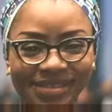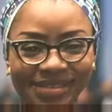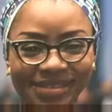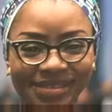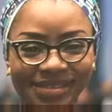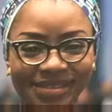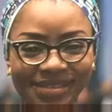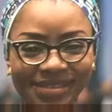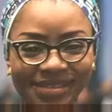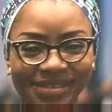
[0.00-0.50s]

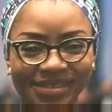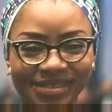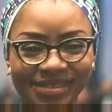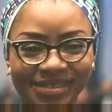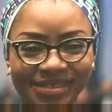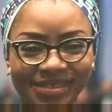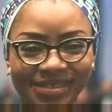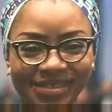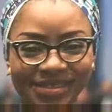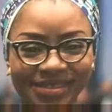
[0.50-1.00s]

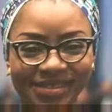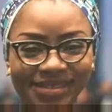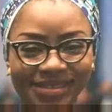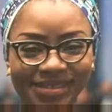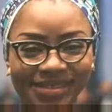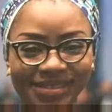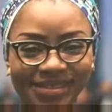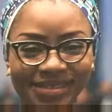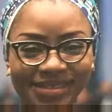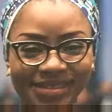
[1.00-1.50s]

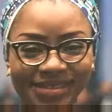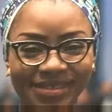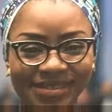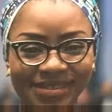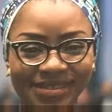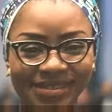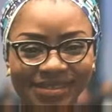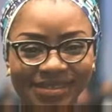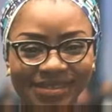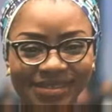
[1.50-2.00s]

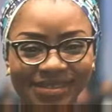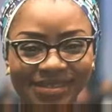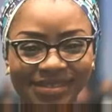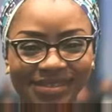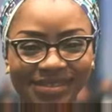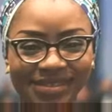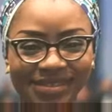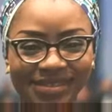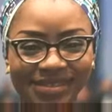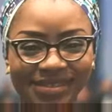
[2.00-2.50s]

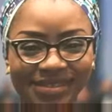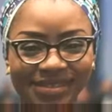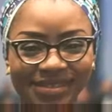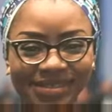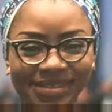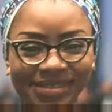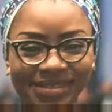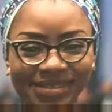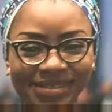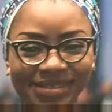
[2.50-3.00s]

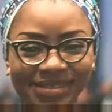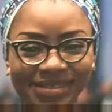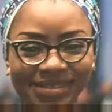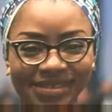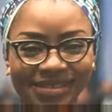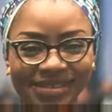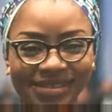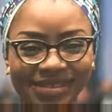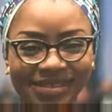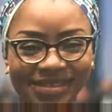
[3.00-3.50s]

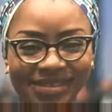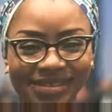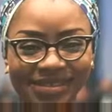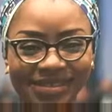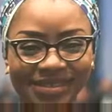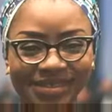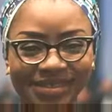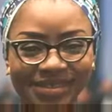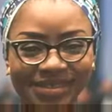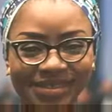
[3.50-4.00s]

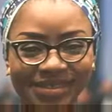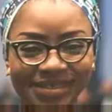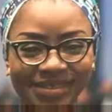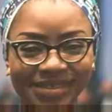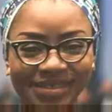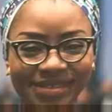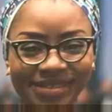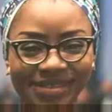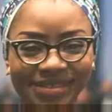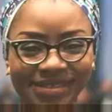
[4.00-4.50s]

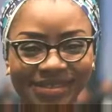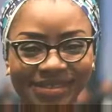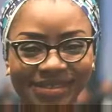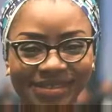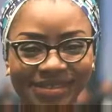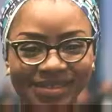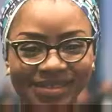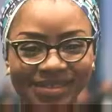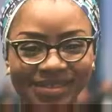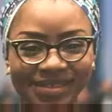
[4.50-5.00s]

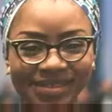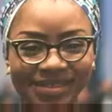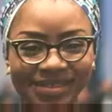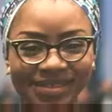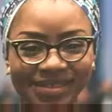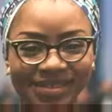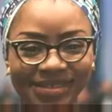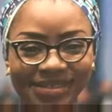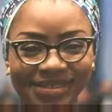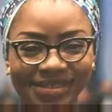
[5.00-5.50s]

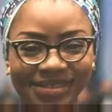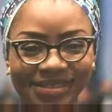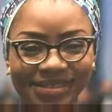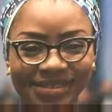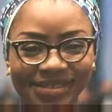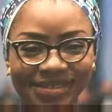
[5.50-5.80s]
(silent)